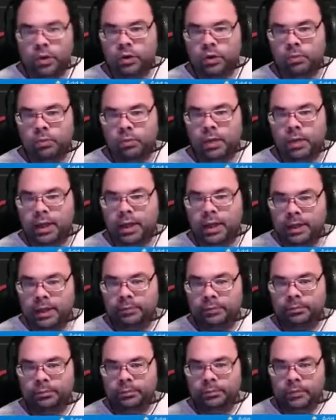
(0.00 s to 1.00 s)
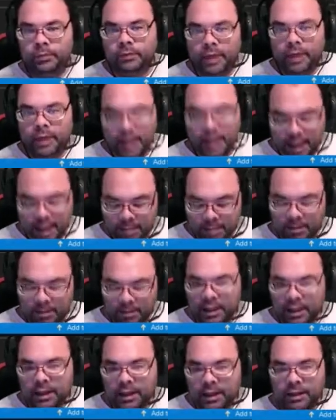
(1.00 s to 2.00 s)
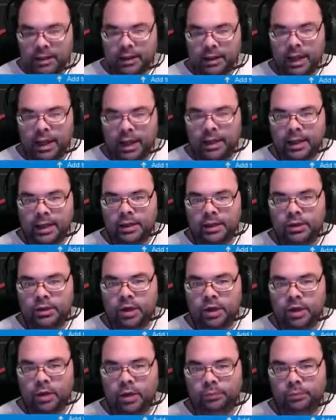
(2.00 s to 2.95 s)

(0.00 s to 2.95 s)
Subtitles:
to be empty like so.